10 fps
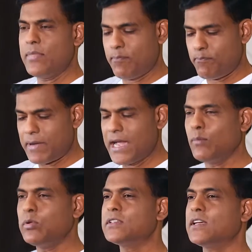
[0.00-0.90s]
The
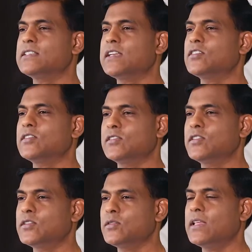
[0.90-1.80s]
Bible tells us
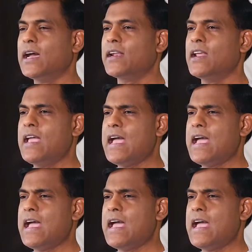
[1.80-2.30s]
to do that